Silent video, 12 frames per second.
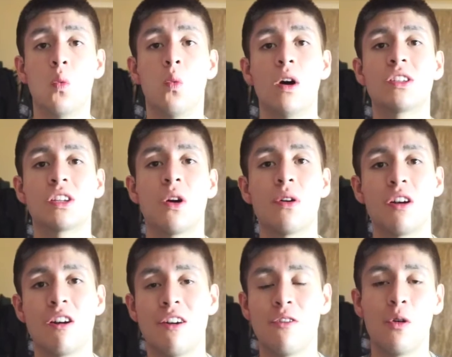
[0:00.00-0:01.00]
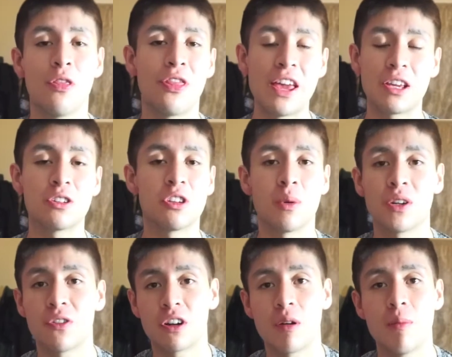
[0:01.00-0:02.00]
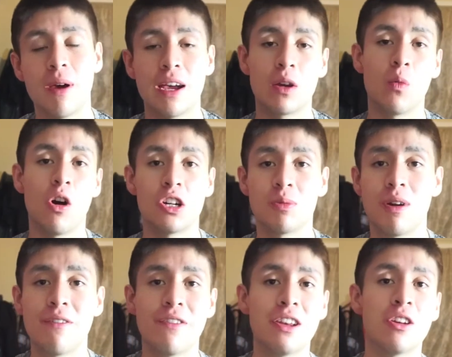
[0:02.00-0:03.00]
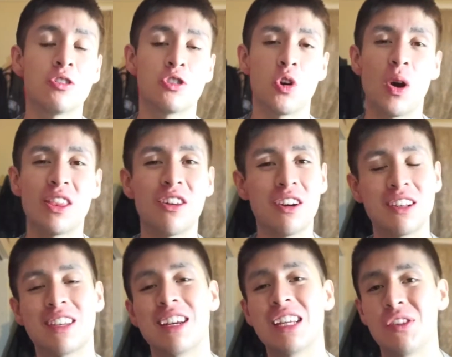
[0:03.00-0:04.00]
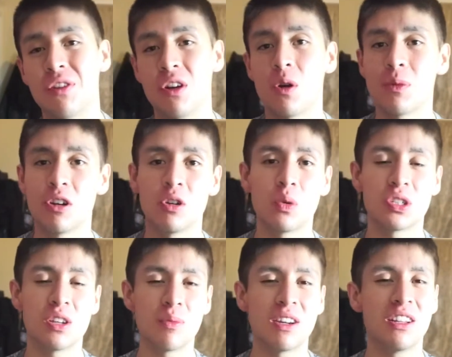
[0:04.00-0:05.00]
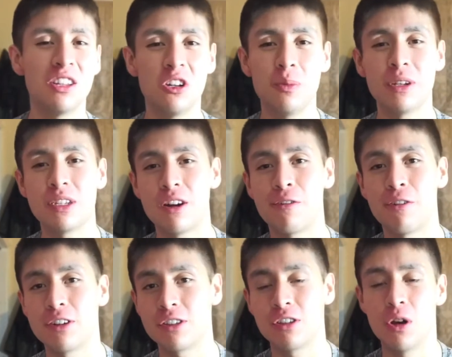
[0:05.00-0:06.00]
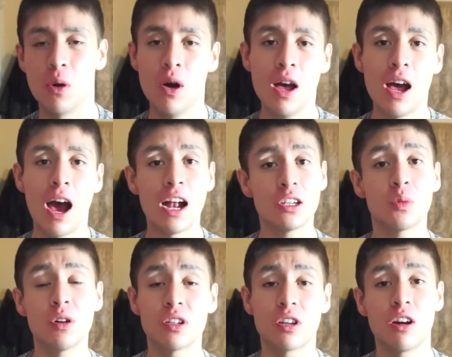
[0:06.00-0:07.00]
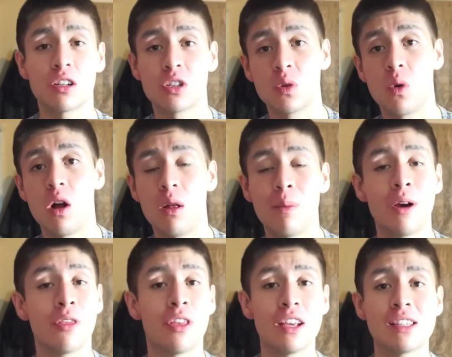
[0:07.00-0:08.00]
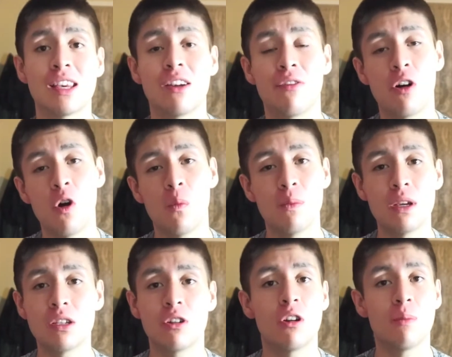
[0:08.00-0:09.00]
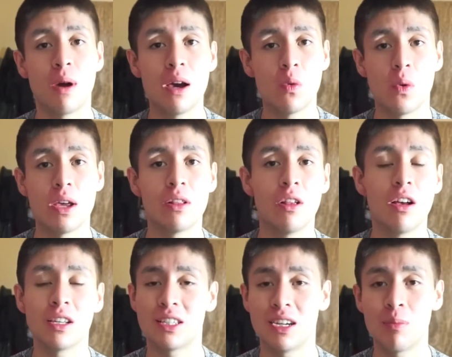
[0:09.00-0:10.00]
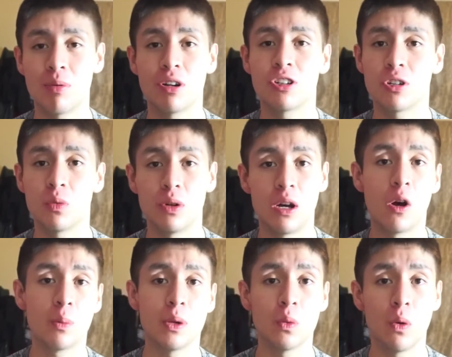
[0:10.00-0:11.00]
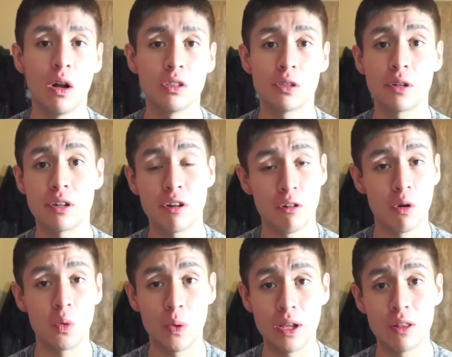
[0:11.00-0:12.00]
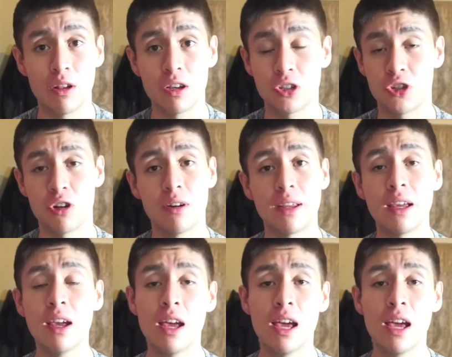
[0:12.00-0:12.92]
What's going on everyone? Thank you so much for coming back and watching my video. So I thought in today's video I'm going to do something a little bit different. So I just want to talk to you all about things that have helped me during my weight loss and I'm pretty sure will help you all during your own weight loss journey